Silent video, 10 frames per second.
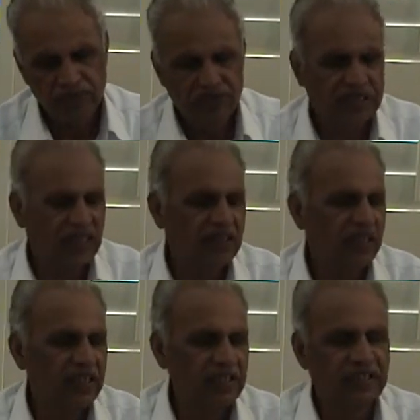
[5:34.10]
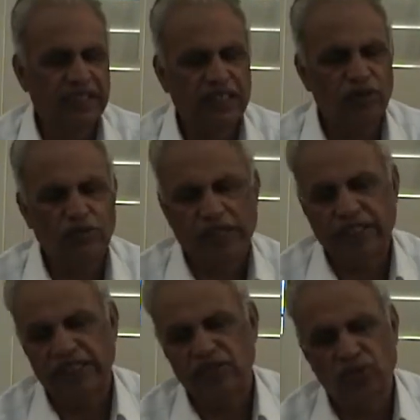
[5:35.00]
That highest state of
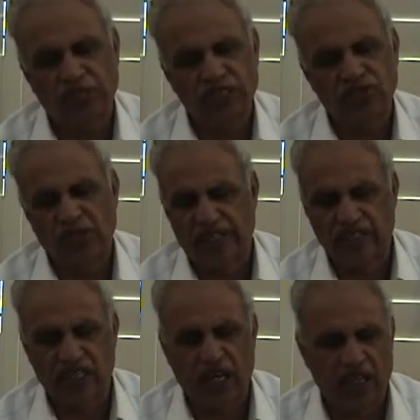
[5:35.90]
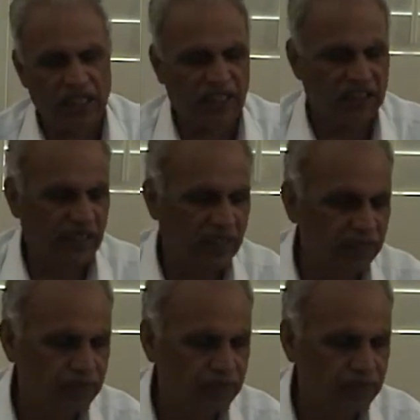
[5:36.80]
matter is what is called as Akasha